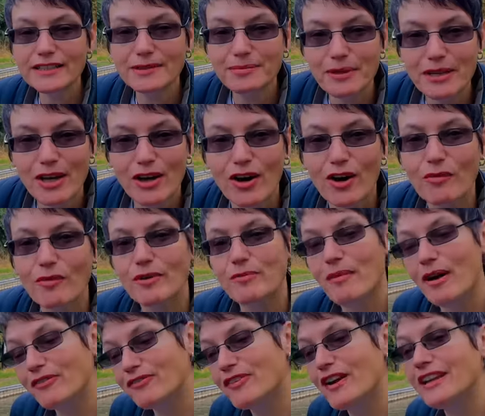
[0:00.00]
to meet up with
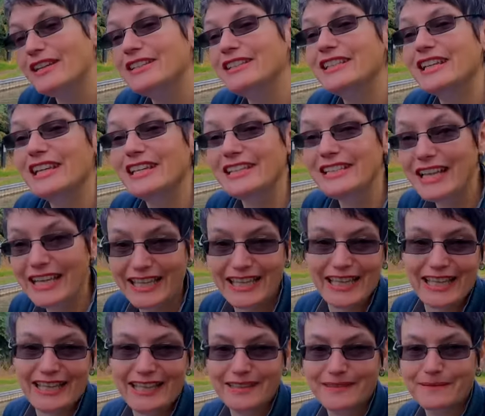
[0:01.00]
my friend
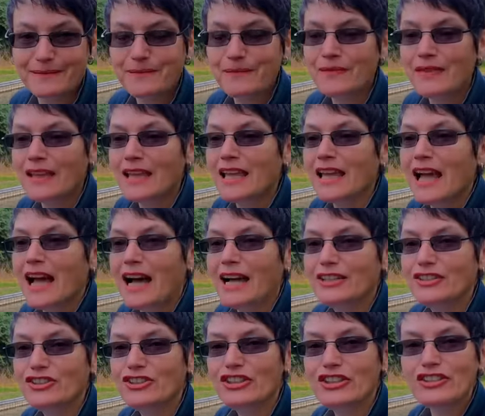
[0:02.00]
Nikki,
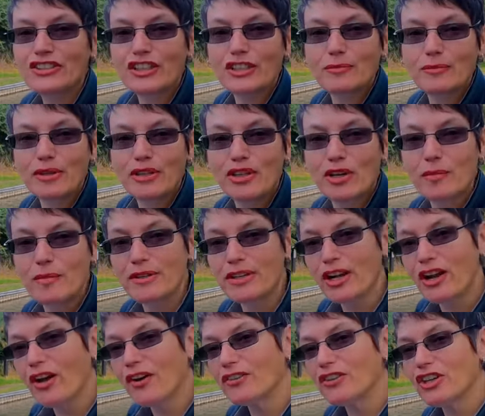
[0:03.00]
and she's going to be coming
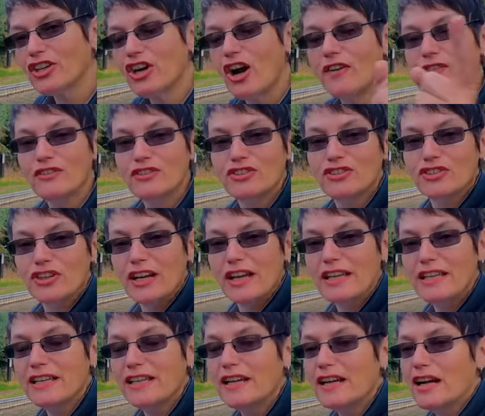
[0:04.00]
along the
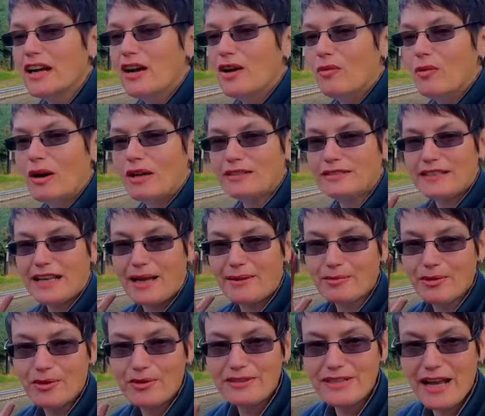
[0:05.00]
Coventry whilst I'm
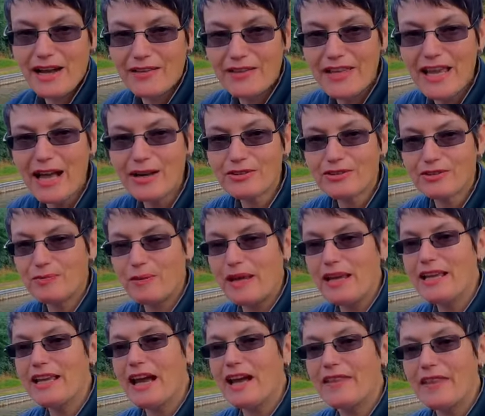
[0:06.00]
going down the
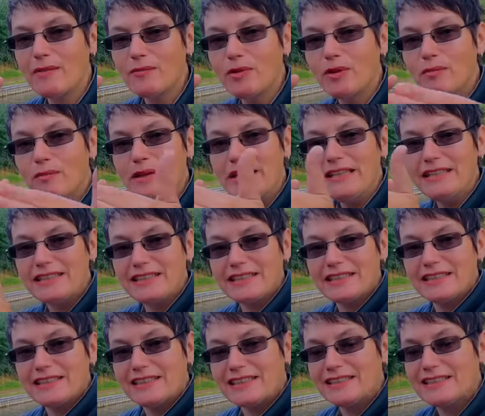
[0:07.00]
Ashby, and then we'll meet
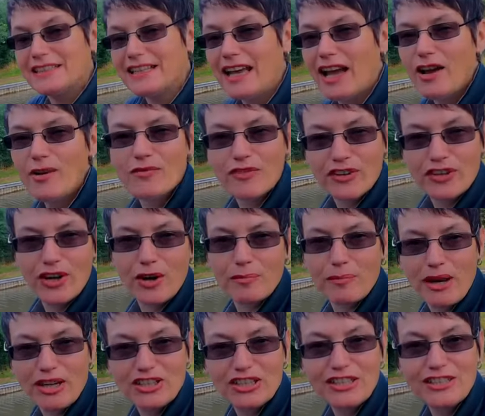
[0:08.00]
to hopefully not
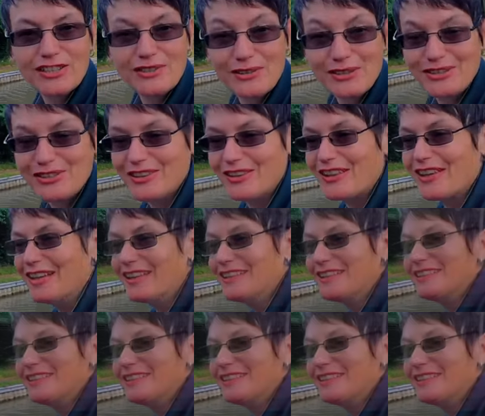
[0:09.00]
bash into each other.